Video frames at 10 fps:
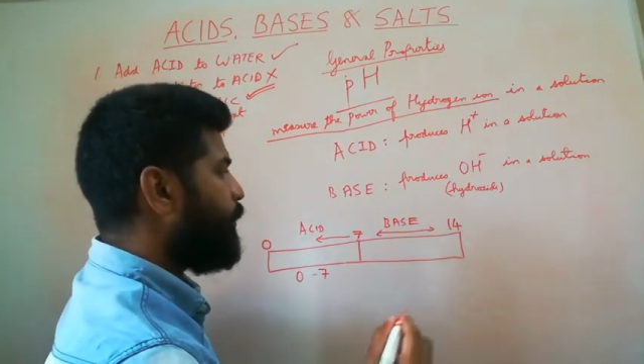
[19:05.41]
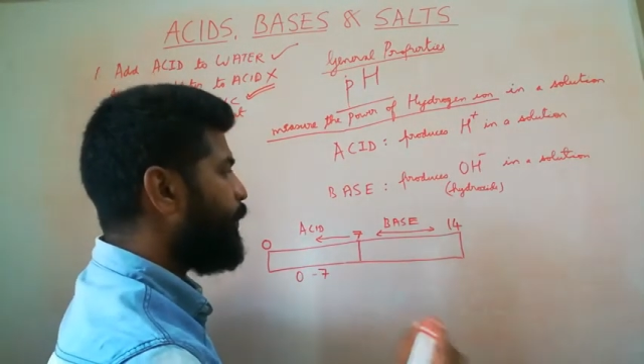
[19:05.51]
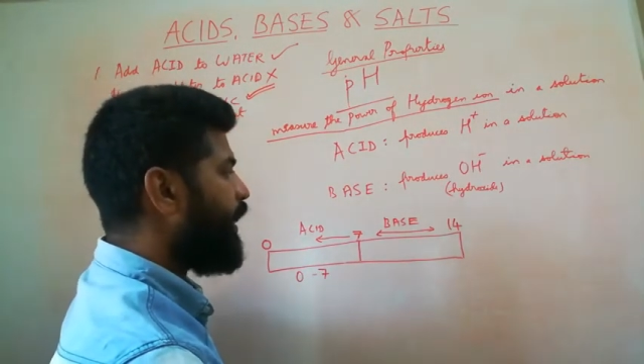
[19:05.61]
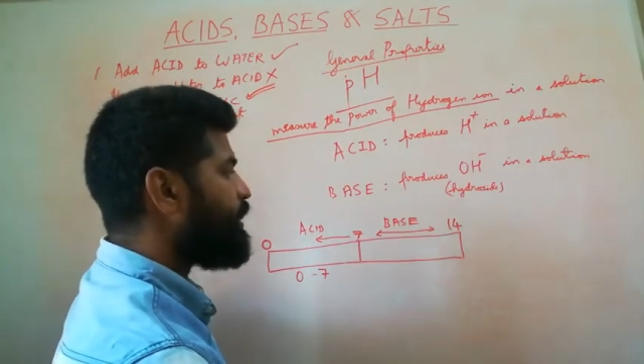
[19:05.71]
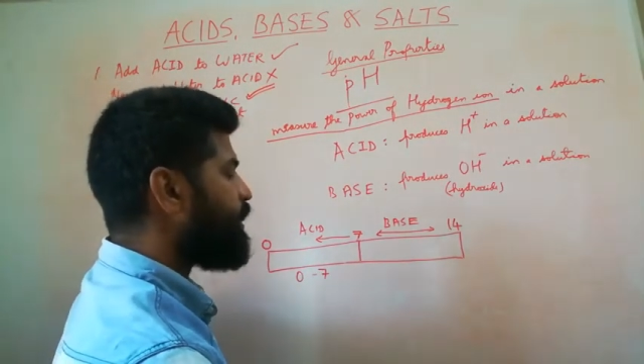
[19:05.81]

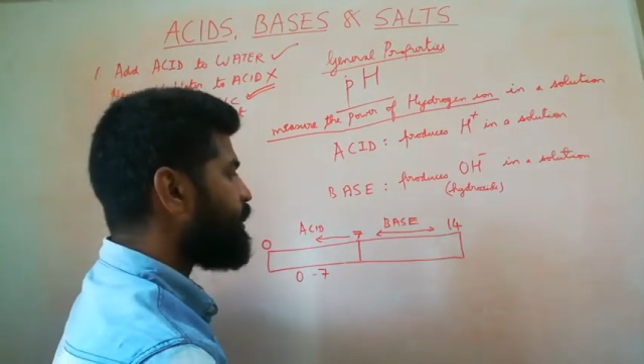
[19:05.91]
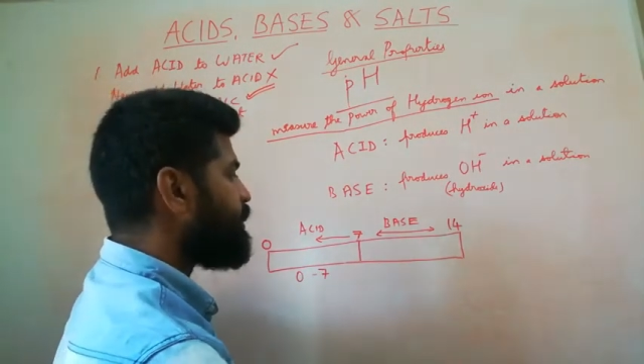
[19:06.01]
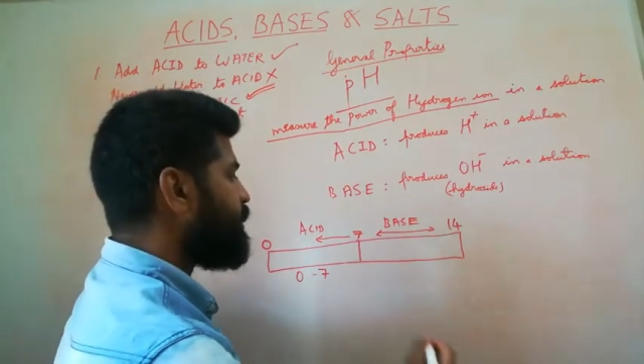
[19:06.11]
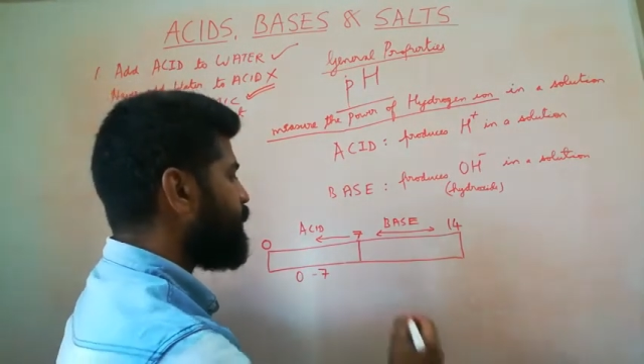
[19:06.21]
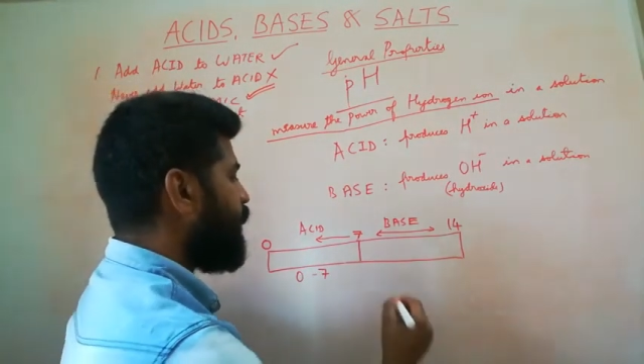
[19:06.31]

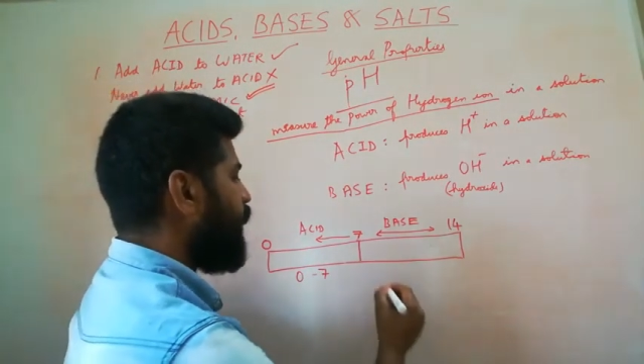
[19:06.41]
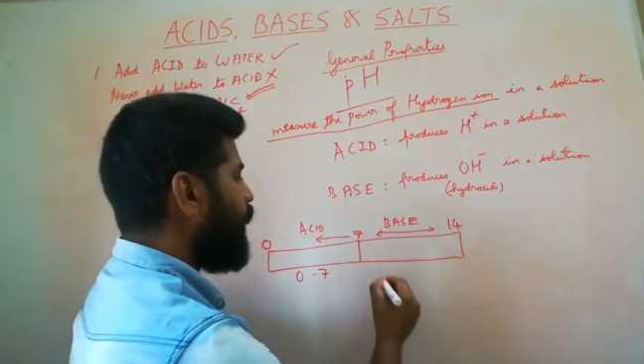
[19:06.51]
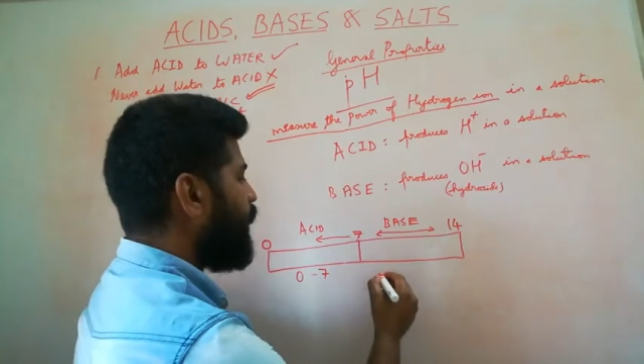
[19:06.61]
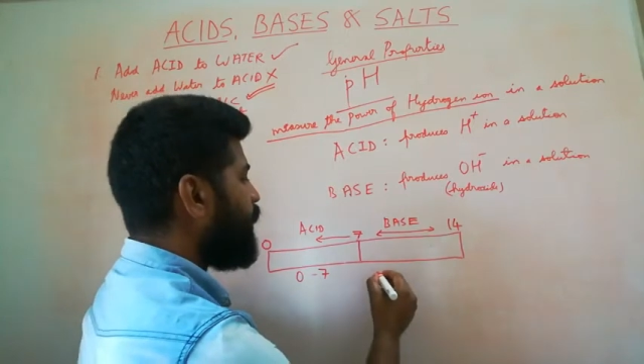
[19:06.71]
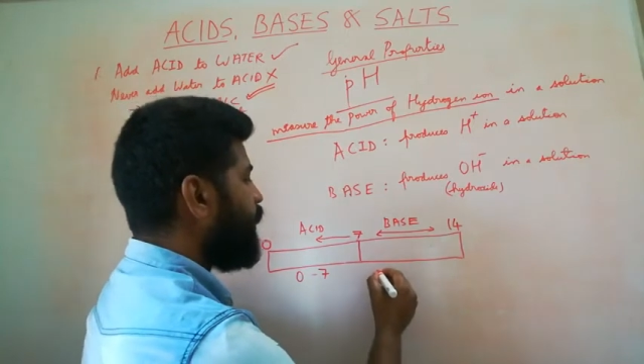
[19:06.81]
Bases
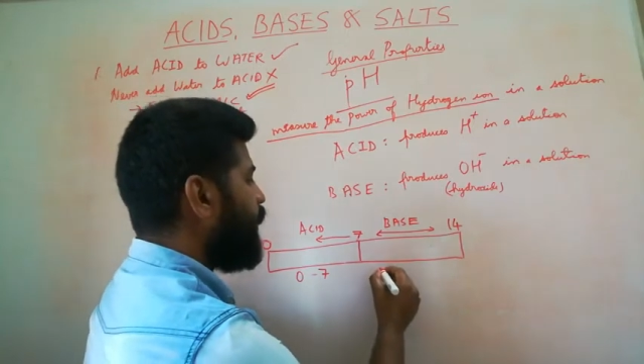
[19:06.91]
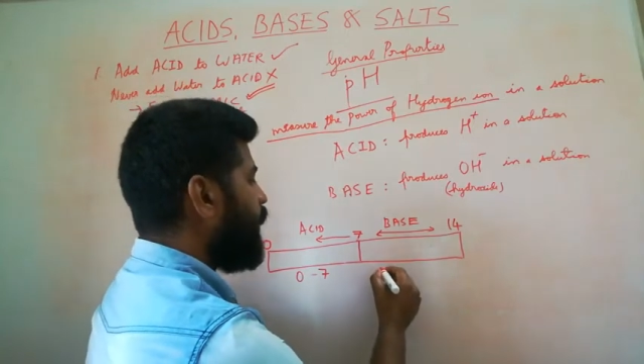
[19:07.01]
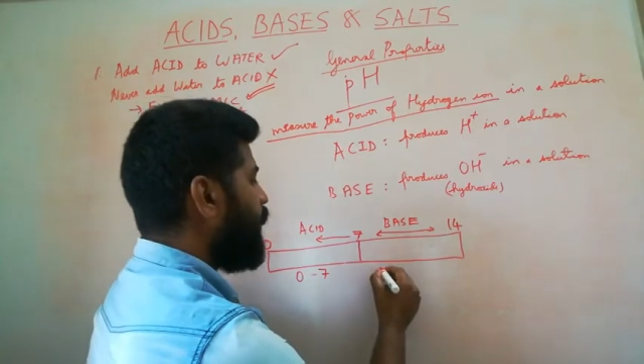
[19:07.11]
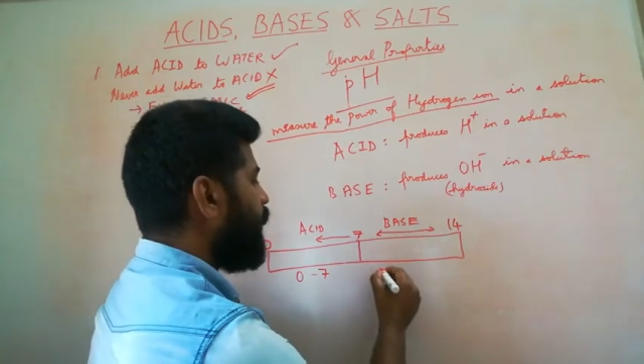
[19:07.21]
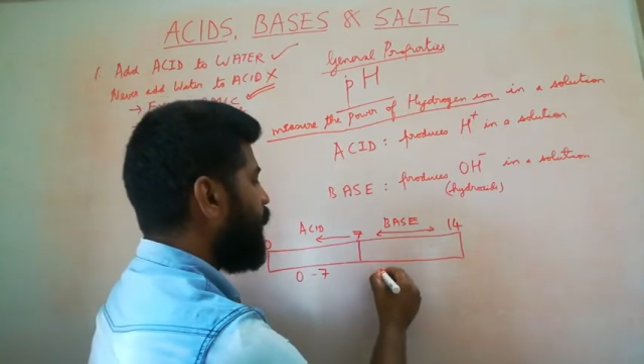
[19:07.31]
are
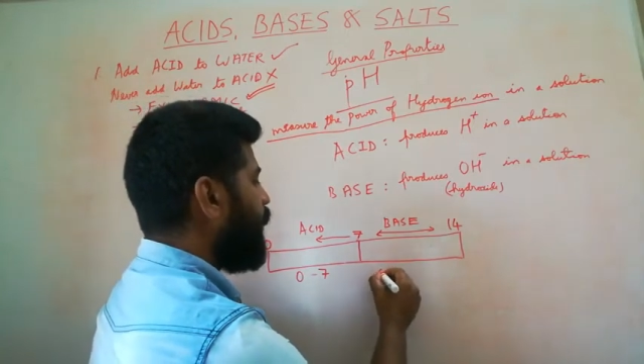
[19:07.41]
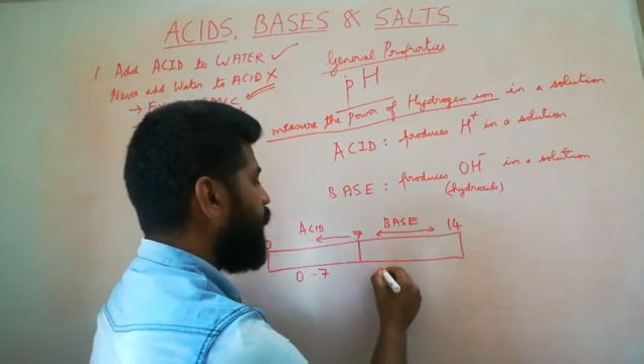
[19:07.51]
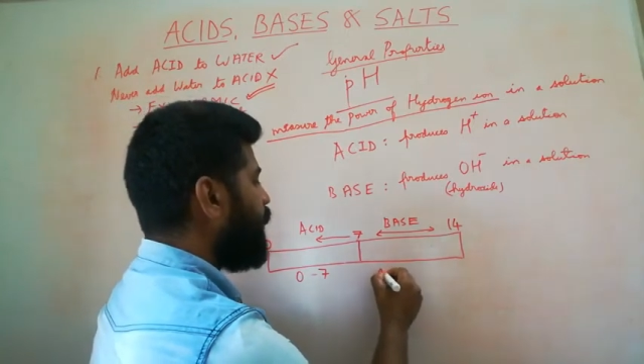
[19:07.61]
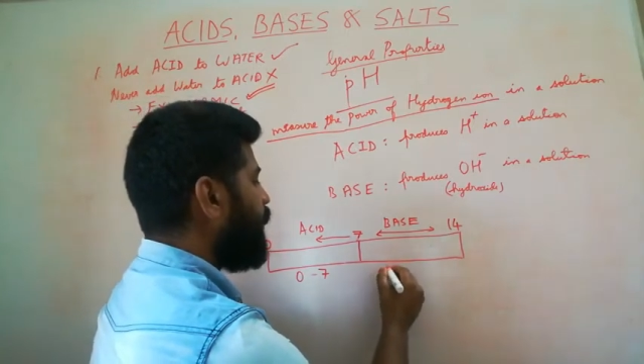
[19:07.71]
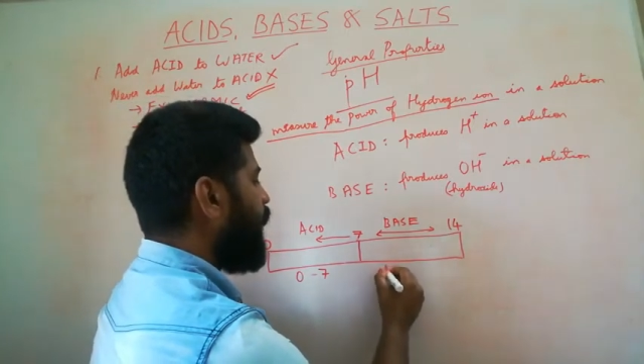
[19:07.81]

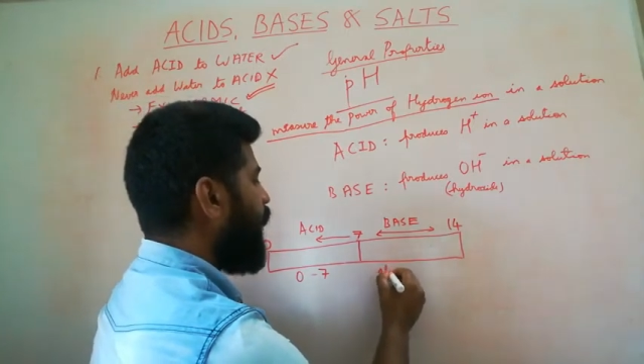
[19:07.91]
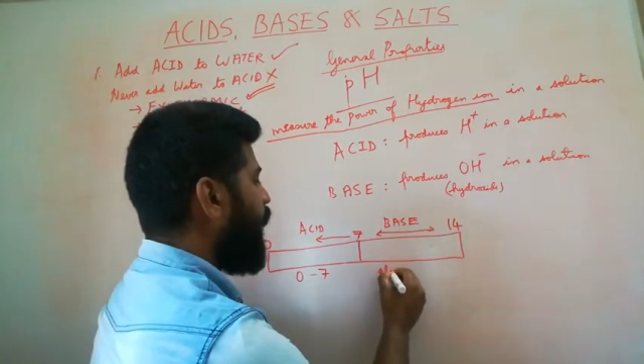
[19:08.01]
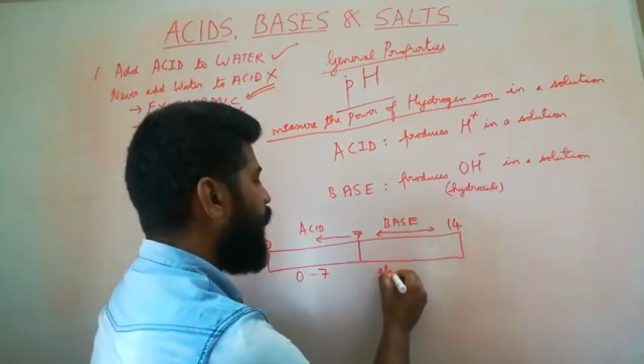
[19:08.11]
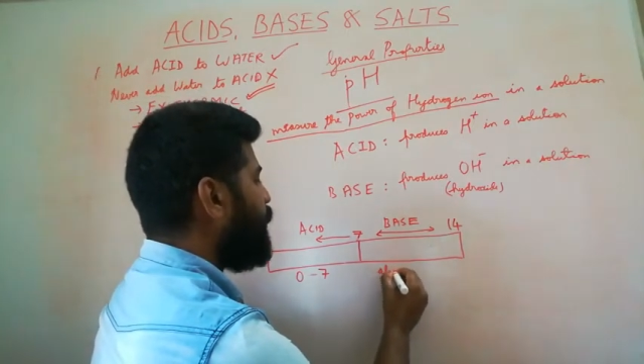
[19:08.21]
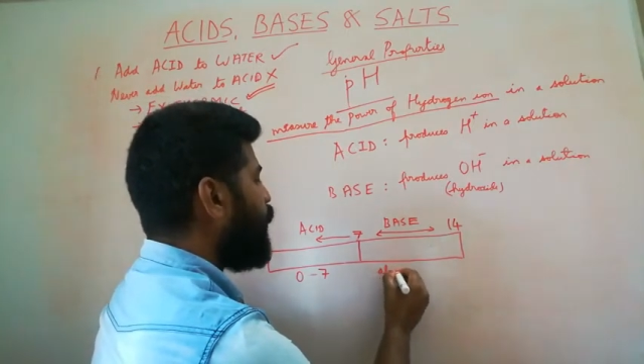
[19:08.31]

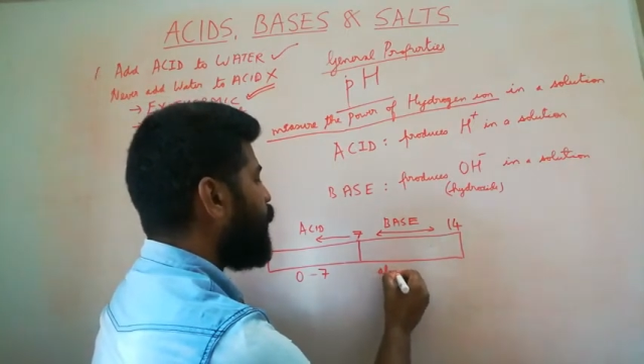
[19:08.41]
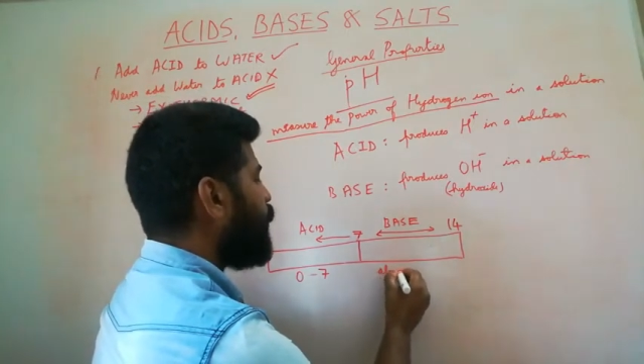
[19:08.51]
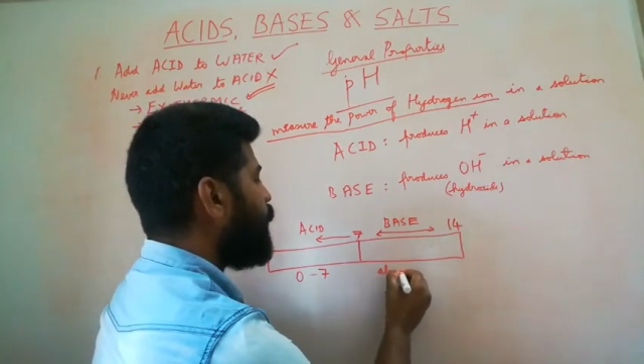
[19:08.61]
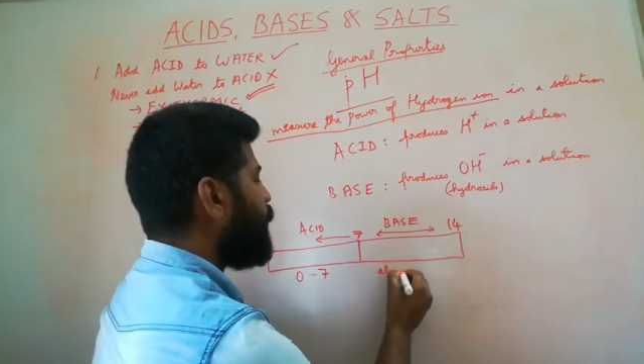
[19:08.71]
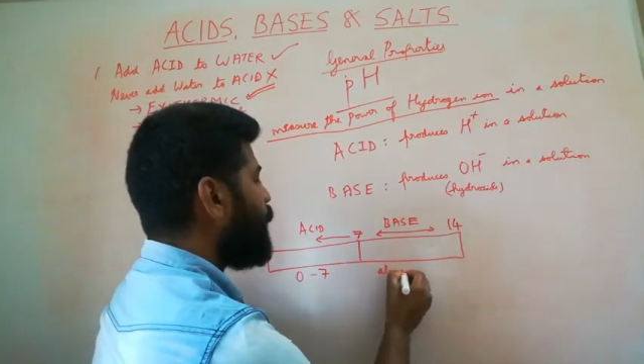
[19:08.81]

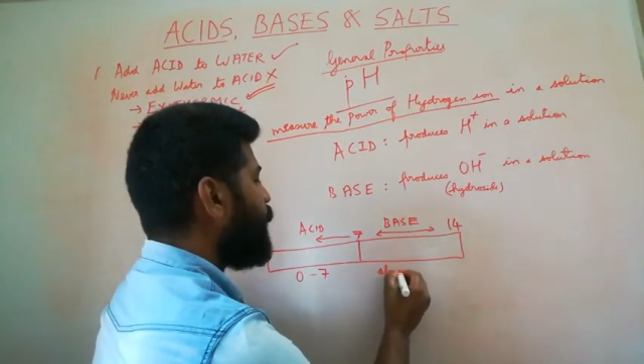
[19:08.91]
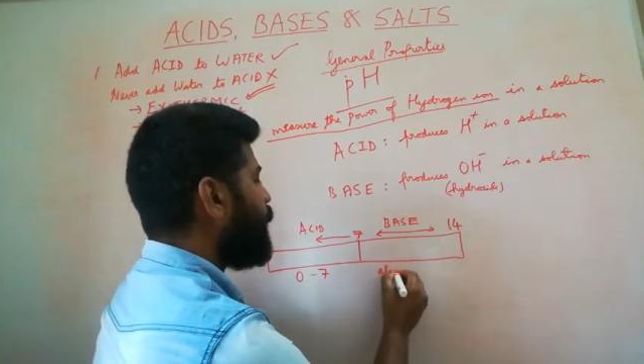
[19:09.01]
above